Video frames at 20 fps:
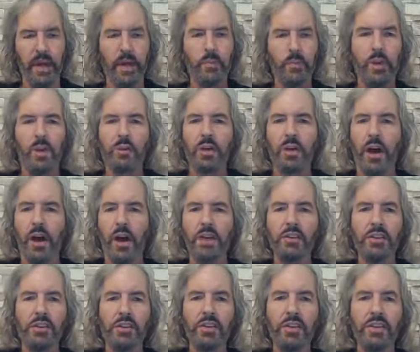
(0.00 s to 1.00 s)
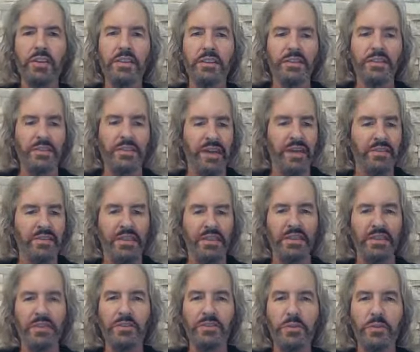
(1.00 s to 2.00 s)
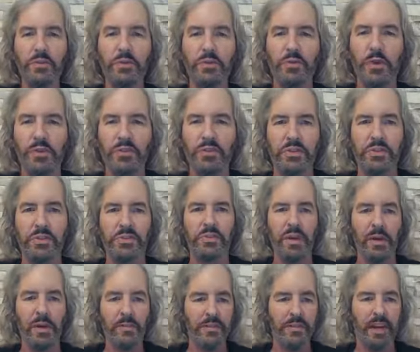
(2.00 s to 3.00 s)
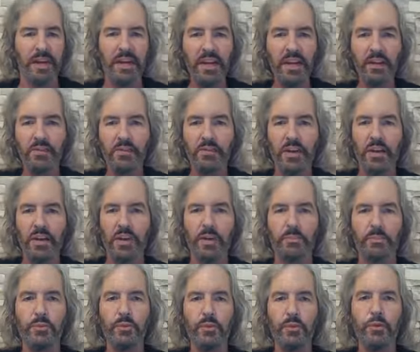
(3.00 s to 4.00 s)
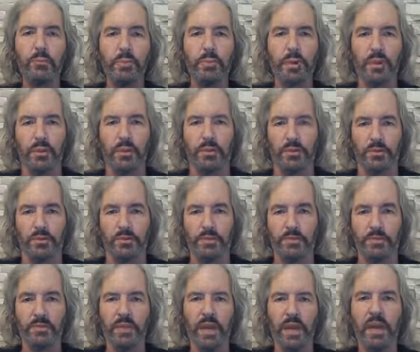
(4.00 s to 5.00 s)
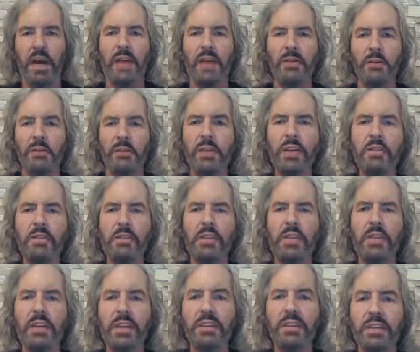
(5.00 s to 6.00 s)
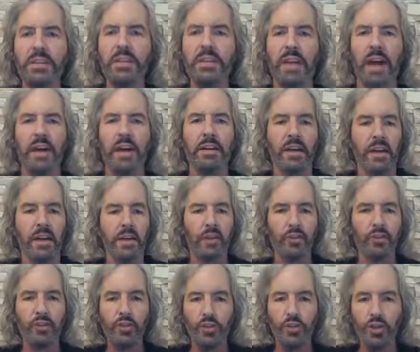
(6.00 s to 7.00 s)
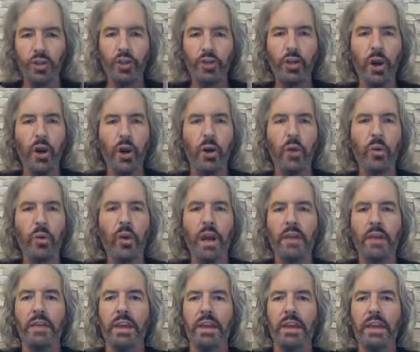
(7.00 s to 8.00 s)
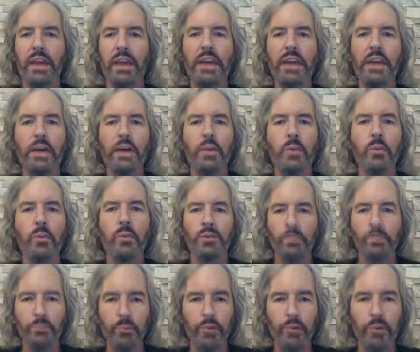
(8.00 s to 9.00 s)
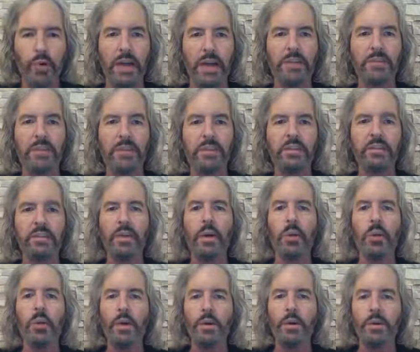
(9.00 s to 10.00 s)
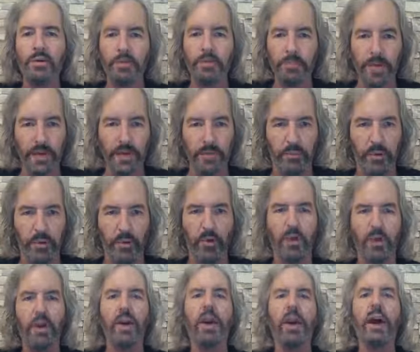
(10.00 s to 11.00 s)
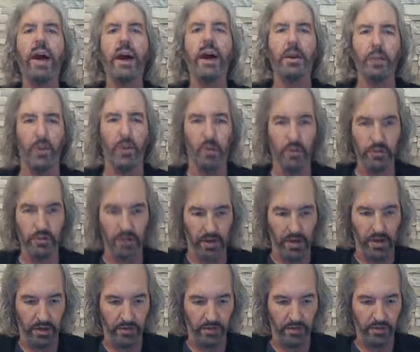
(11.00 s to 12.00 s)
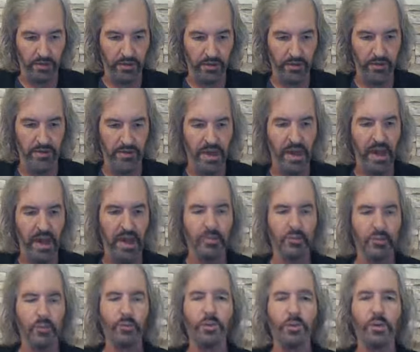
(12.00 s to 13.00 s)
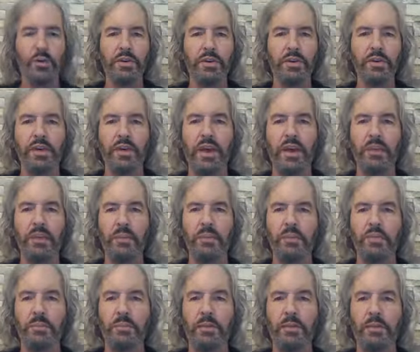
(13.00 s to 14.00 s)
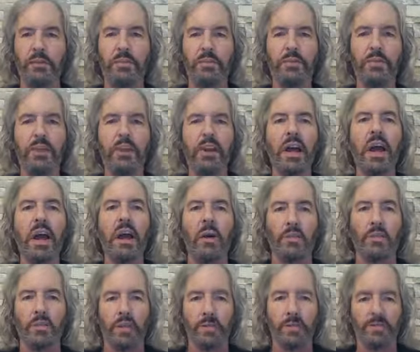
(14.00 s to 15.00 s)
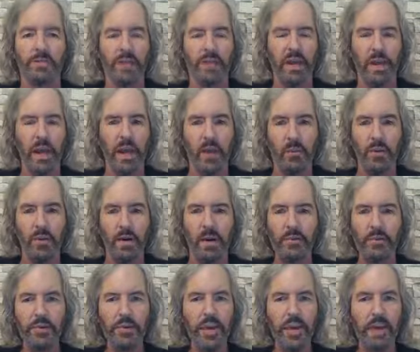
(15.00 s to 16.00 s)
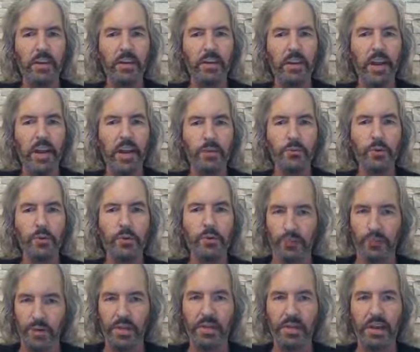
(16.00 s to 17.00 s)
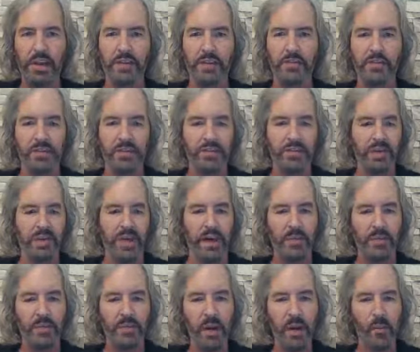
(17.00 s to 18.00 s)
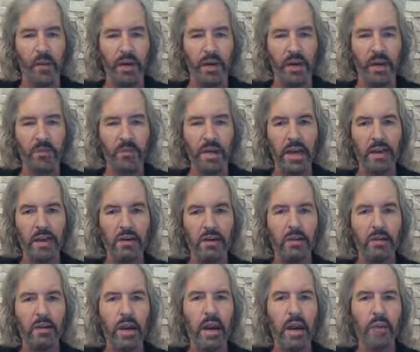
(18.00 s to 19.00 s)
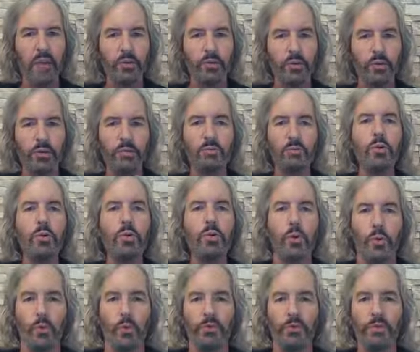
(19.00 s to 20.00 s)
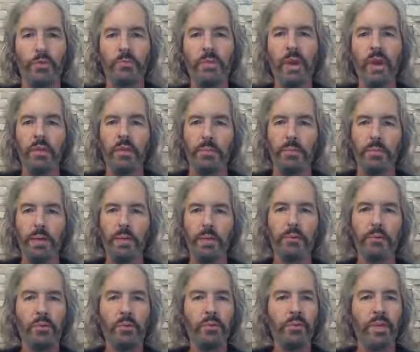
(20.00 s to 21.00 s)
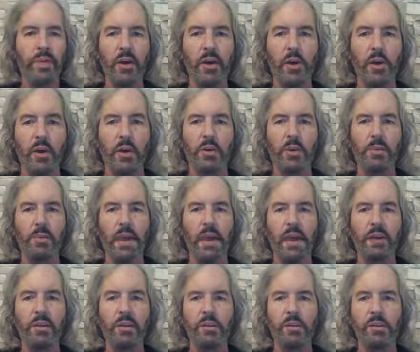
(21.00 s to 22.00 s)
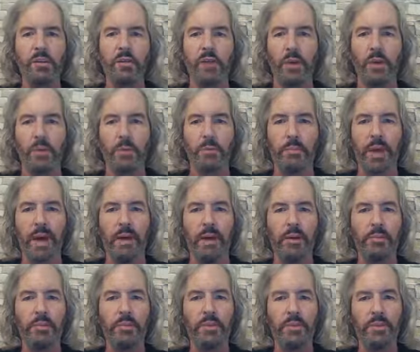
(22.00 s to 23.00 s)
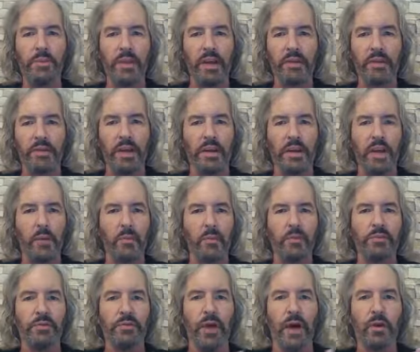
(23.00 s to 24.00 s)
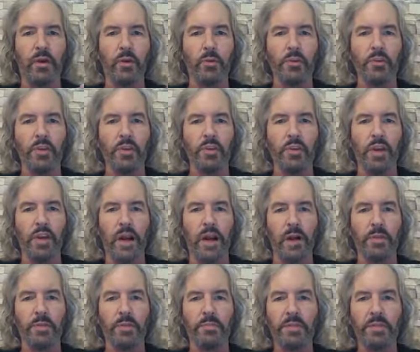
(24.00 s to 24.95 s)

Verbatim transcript: Well, God clearly says in these two verses that He set up two pillars. And the reason He did that to show that He was present with His people at all times. And so during the day, there was a pillar of cloud. And whenever that cloud moved, read the Exodus account. Whenever that cloud would move, the people, they automatically knew they would pack up their things and they would follow the cloud.